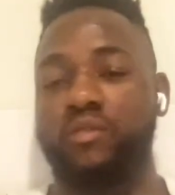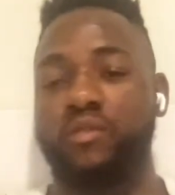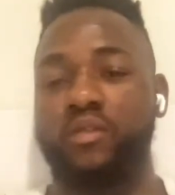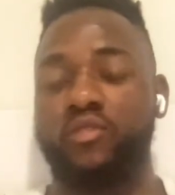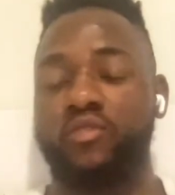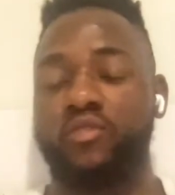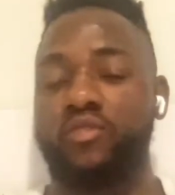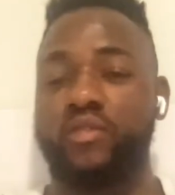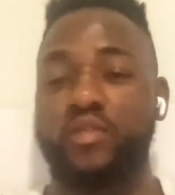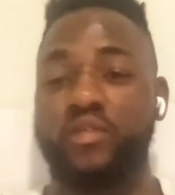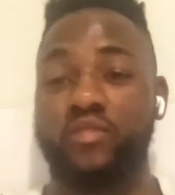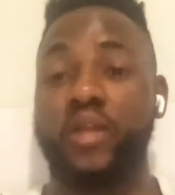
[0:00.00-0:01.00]
a lot this
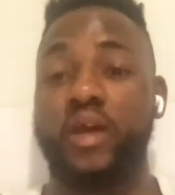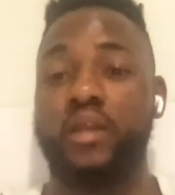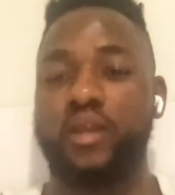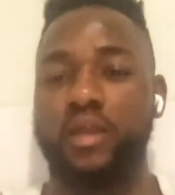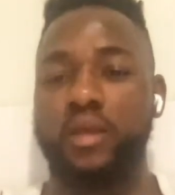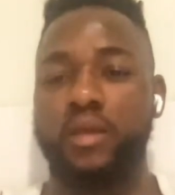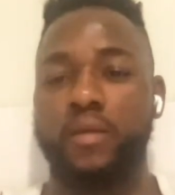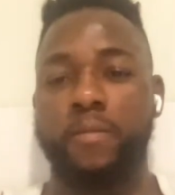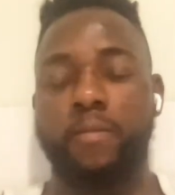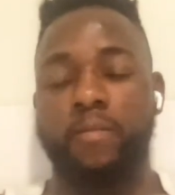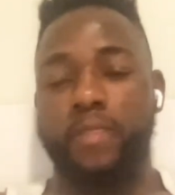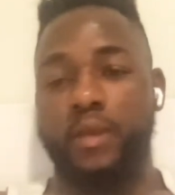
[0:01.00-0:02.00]
this fly knee
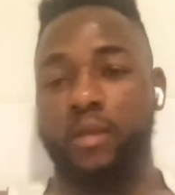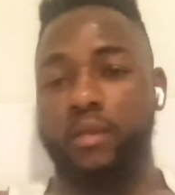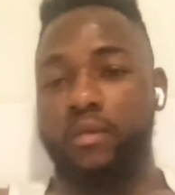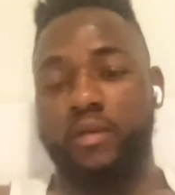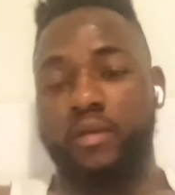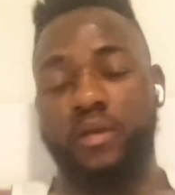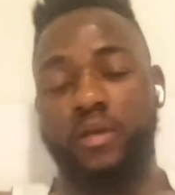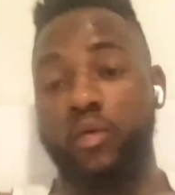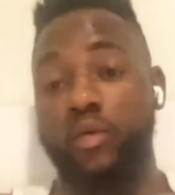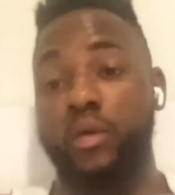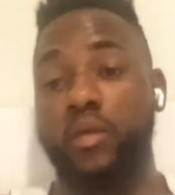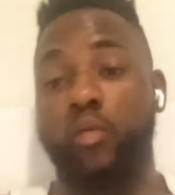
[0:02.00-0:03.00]
and uh,
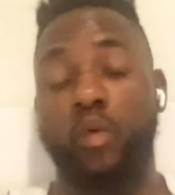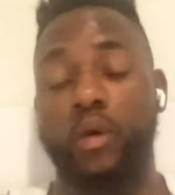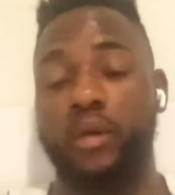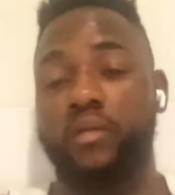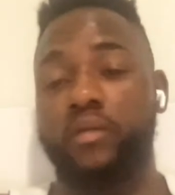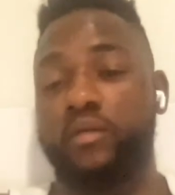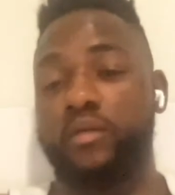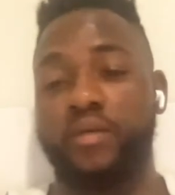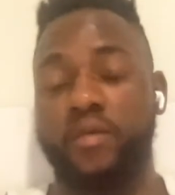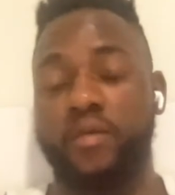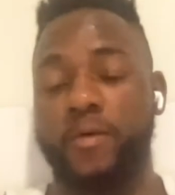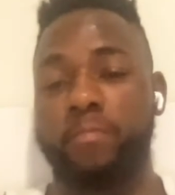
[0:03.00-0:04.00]
work,
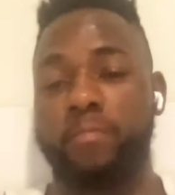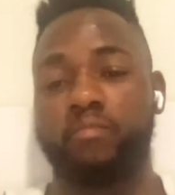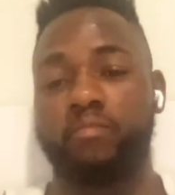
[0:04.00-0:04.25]
you know,